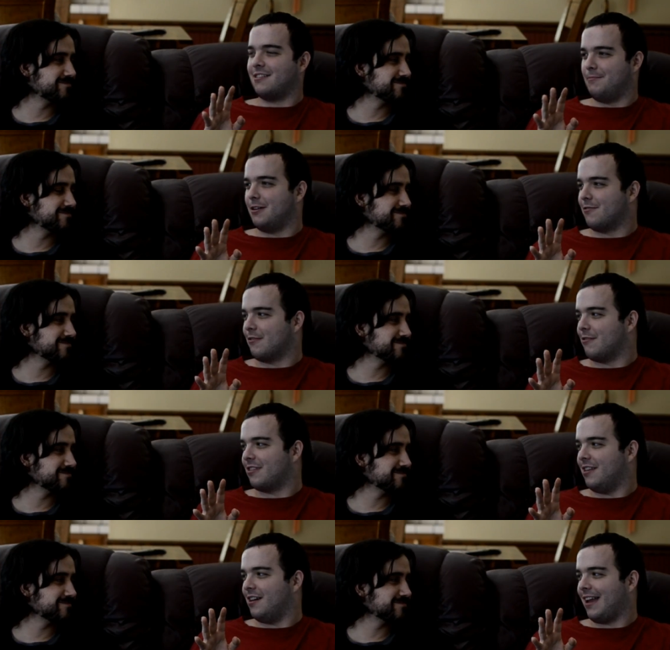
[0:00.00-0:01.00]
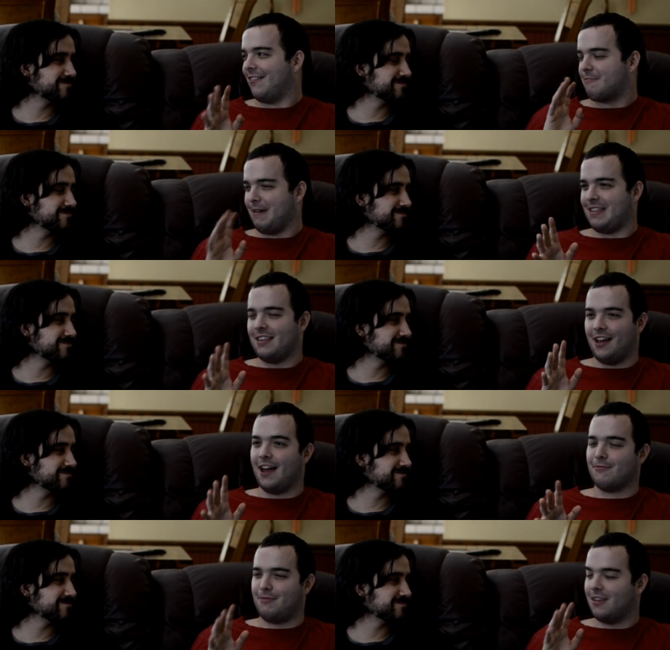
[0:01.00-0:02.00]
Speaker 1: dubbed over with the Kevin Spacey
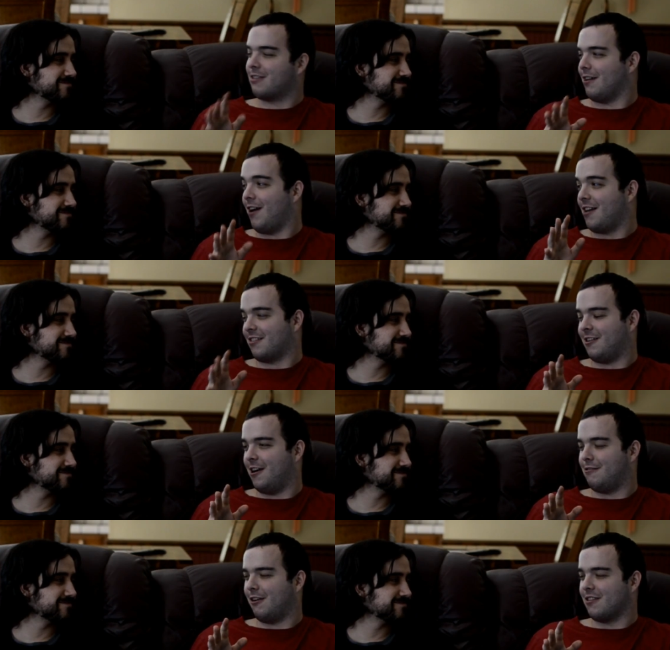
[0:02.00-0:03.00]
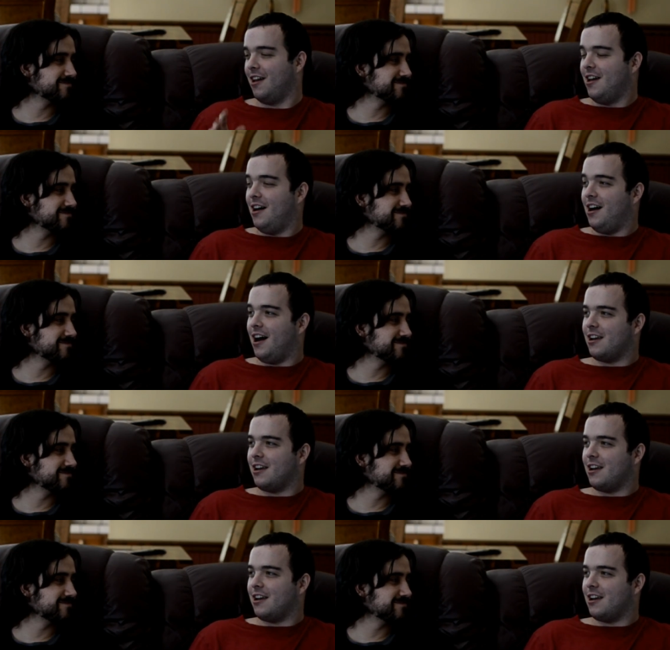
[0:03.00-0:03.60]
line from season three House of Cards. He goes, I